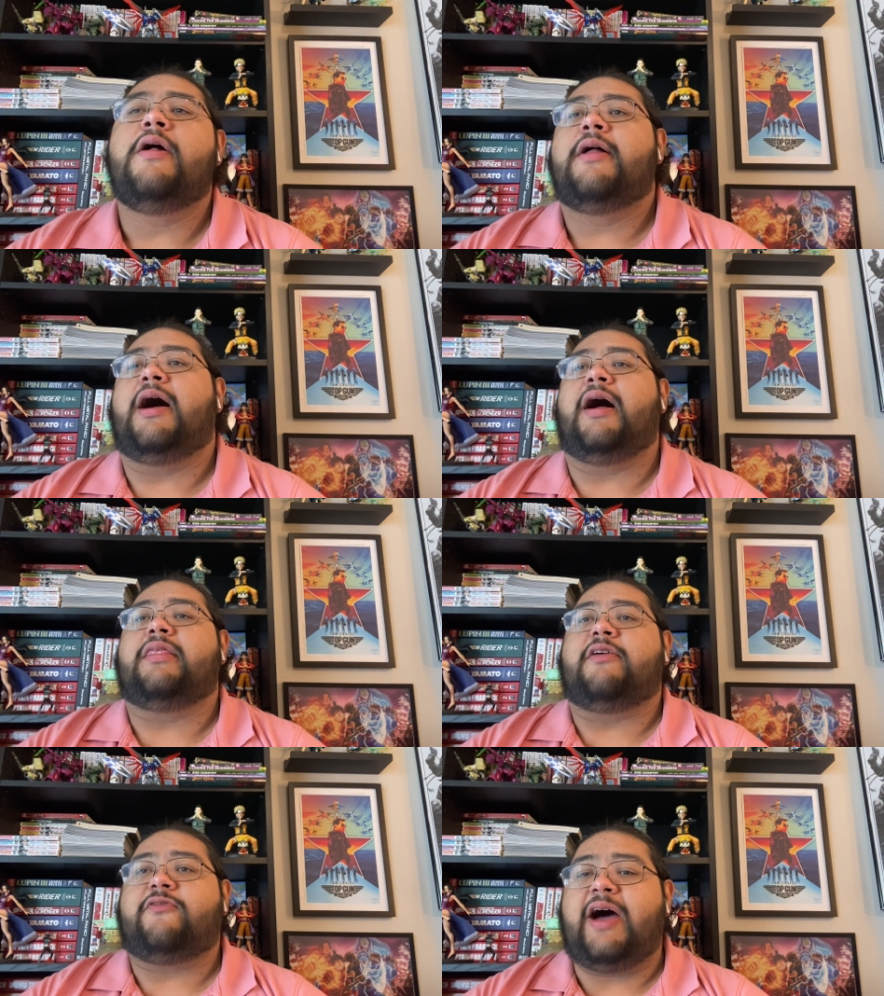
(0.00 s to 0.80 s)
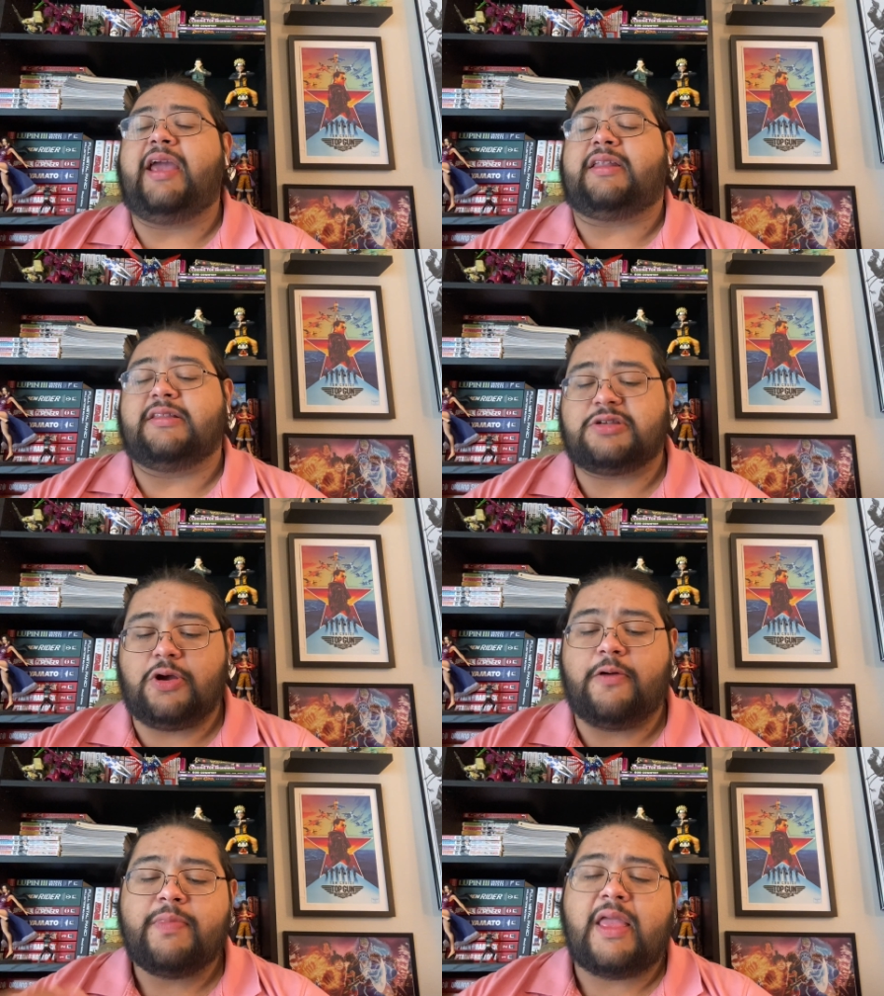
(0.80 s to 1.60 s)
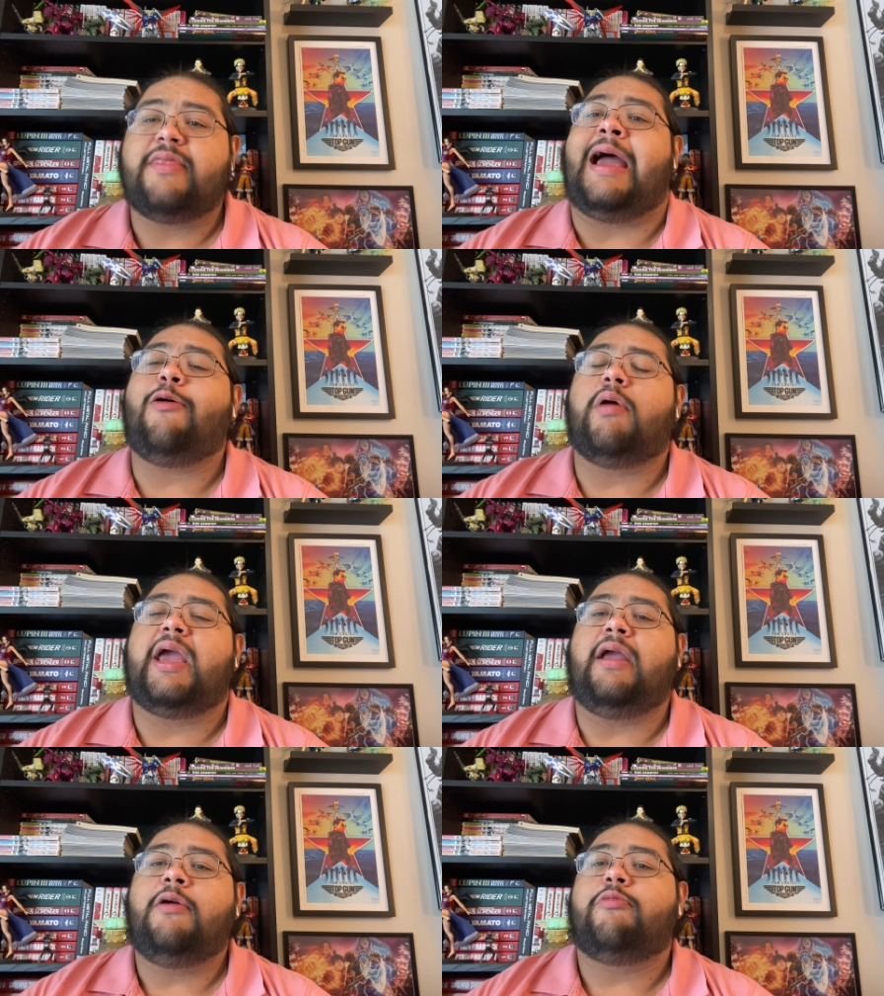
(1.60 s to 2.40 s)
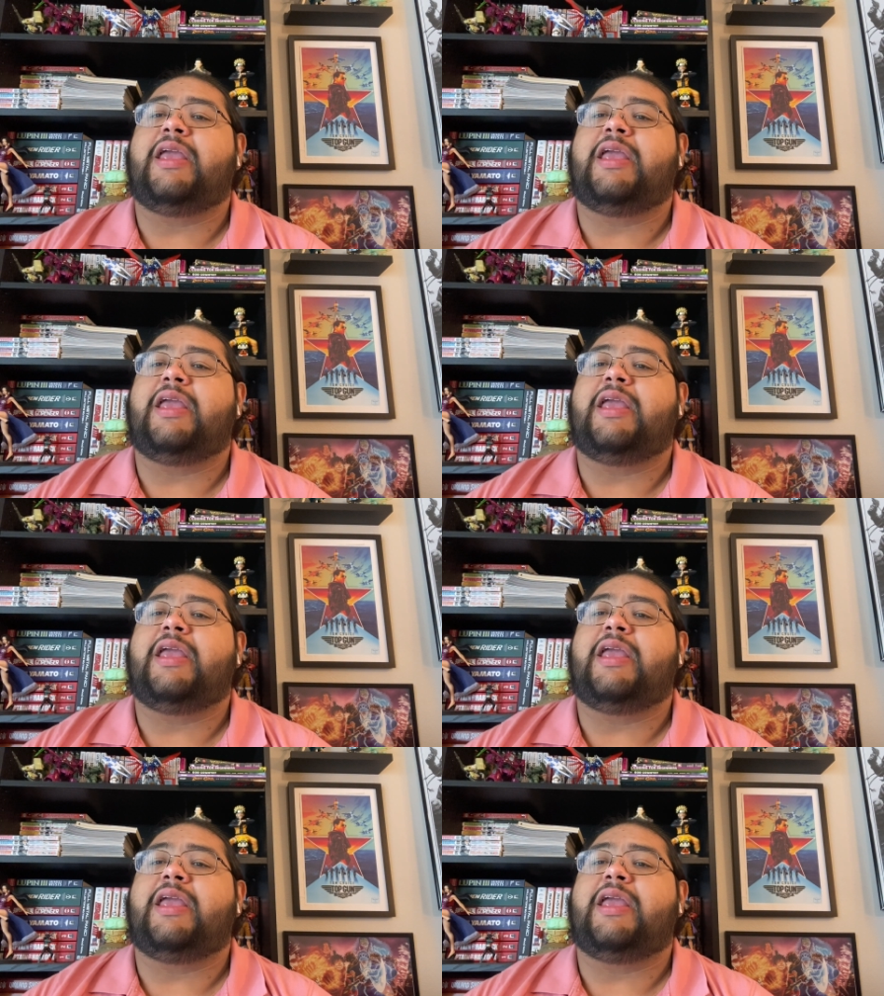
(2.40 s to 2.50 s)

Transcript: uh, the fight. And so that way we